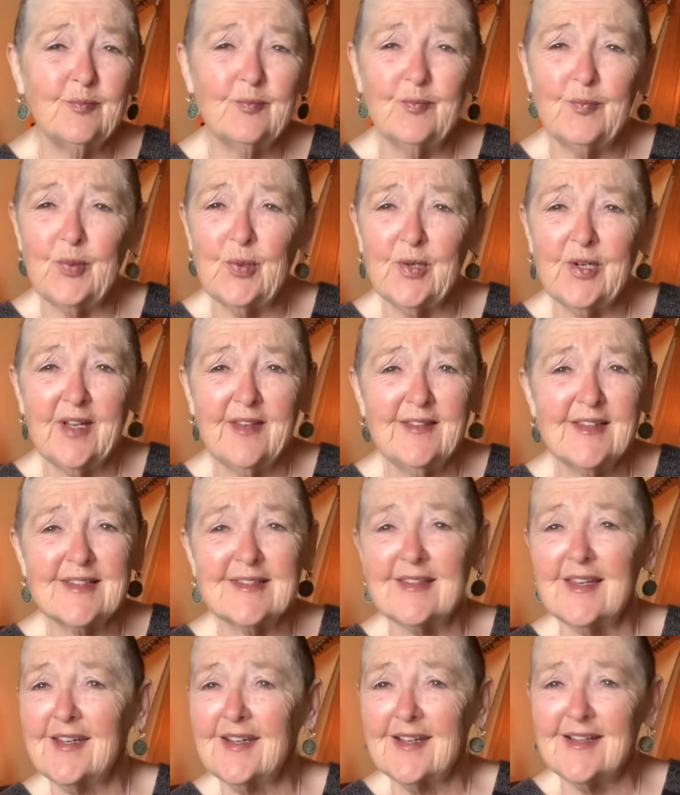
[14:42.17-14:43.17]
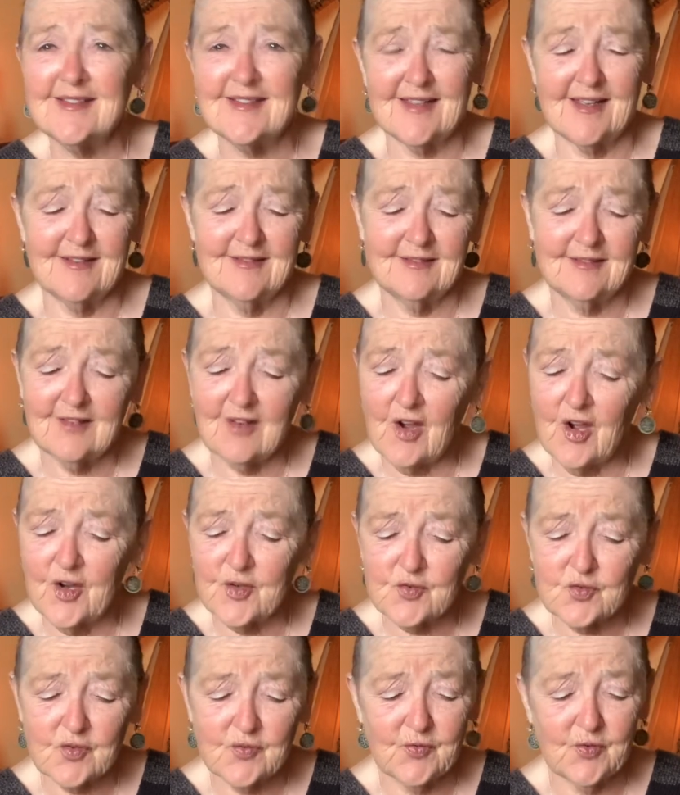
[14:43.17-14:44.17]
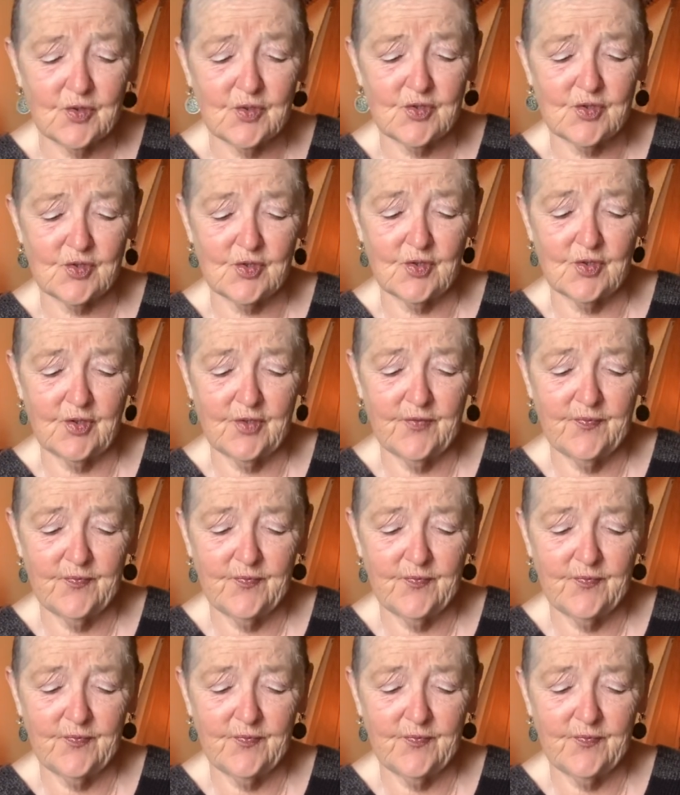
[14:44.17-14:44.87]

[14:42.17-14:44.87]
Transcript: put on this, like I said, controversial.